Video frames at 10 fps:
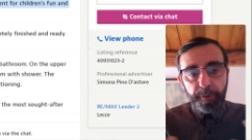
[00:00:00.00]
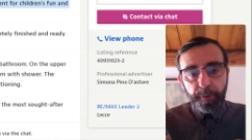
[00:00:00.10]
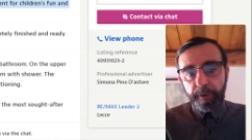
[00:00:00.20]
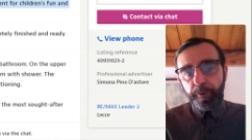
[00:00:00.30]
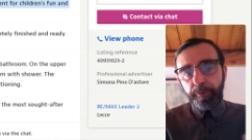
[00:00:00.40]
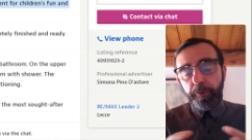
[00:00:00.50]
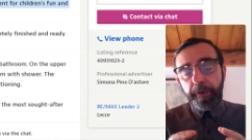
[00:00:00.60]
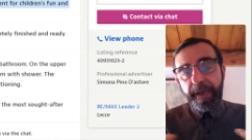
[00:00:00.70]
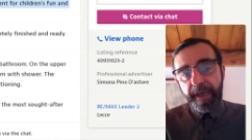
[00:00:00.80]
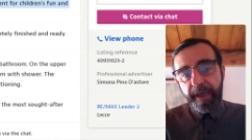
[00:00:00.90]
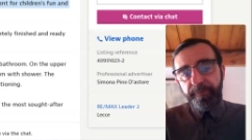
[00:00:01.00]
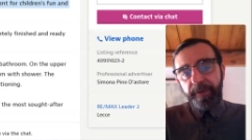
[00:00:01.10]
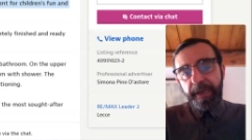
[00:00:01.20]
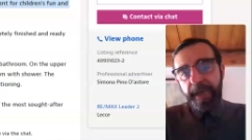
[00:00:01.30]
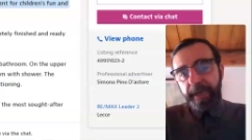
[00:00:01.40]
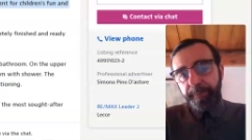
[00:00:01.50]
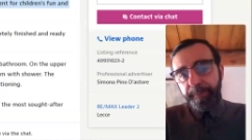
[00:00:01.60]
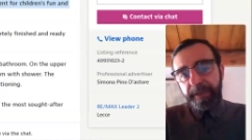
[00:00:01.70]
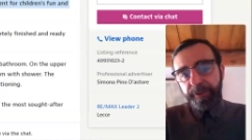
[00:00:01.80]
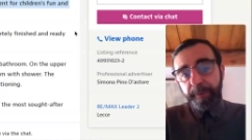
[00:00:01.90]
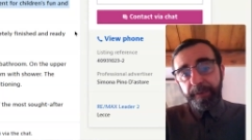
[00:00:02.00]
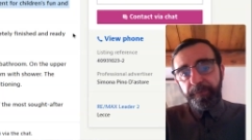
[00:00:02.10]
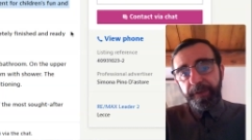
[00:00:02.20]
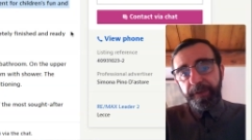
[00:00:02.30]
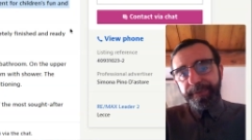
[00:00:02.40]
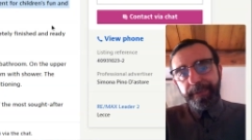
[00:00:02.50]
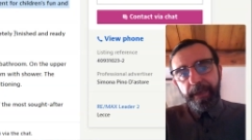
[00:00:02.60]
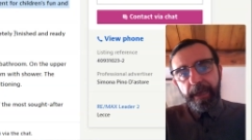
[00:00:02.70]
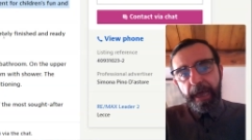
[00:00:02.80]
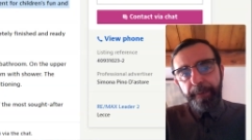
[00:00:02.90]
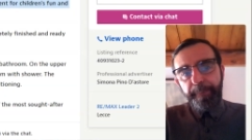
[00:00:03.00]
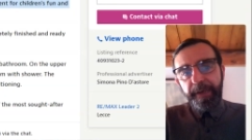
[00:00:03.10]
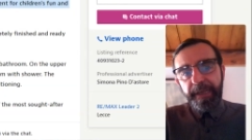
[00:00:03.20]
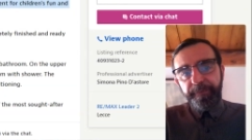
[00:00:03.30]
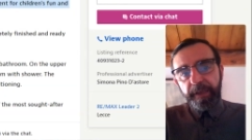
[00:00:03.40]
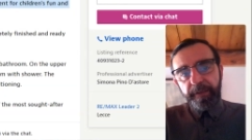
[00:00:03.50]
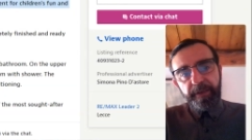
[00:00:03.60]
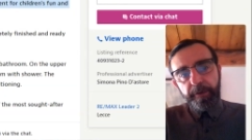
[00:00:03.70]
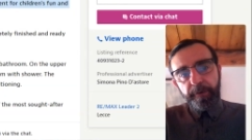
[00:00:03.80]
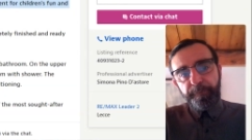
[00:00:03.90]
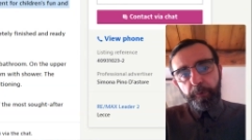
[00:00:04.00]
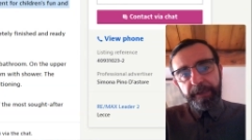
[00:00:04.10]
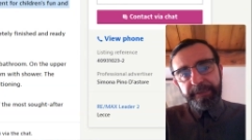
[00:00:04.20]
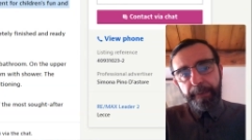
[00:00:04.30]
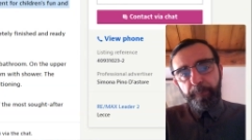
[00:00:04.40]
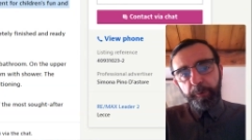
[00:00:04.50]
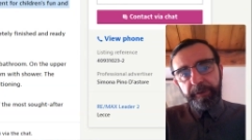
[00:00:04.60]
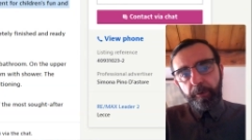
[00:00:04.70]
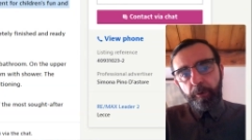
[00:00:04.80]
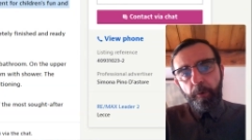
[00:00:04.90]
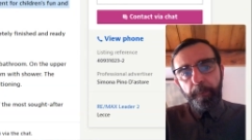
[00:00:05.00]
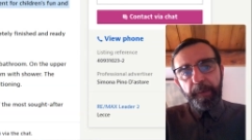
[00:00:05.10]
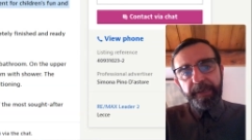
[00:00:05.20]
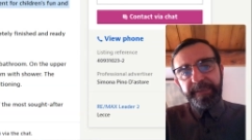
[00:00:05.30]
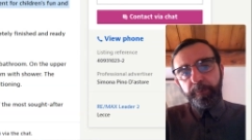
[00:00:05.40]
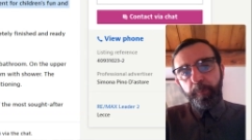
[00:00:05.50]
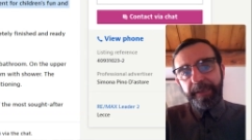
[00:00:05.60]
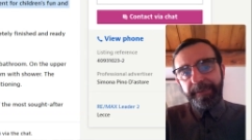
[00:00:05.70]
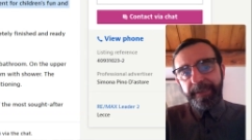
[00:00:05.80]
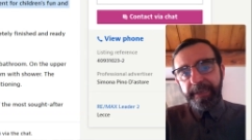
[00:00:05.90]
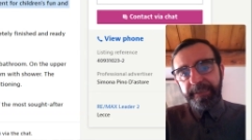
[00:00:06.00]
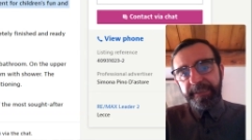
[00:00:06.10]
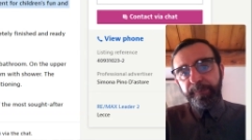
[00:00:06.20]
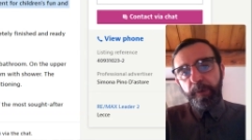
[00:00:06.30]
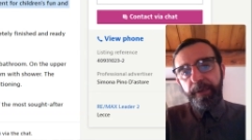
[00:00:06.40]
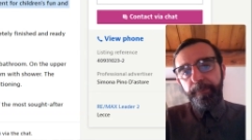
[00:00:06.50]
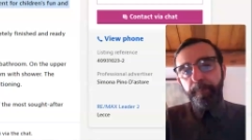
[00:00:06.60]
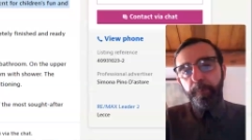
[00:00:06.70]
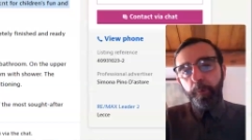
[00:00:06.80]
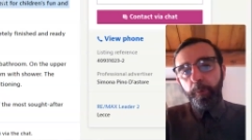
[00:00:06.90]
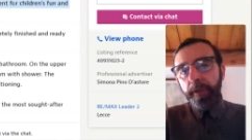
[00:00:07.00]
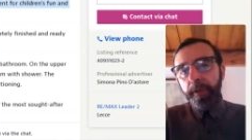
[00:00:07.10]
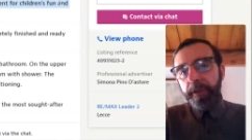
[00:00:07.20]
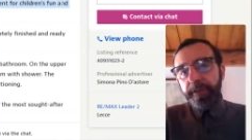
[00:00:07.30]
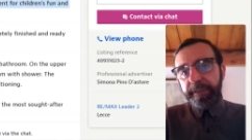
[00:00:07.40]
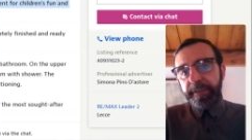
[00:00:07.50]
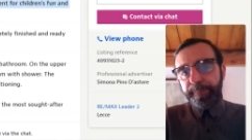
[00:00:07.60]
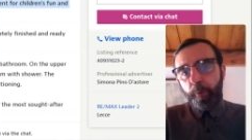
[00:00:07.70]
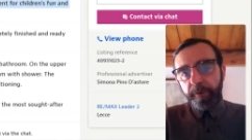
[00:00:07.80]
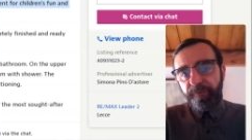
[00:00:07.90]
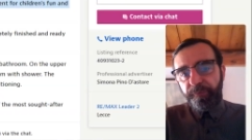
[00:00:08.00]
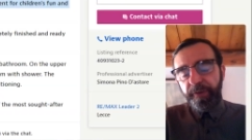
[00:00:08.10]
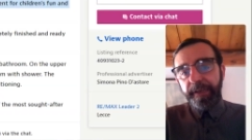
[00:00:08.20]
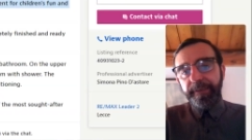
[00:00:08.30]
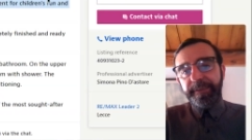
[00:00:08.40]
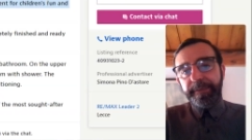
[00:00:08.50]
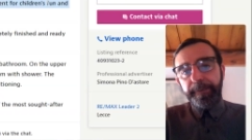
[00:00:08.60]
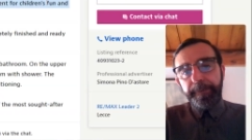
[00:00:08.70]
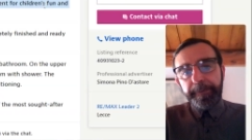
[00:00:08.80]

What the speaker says: you're not going to have any management fees. I believe that here, for example, the complex to maintain the swimming pool, the sports fields.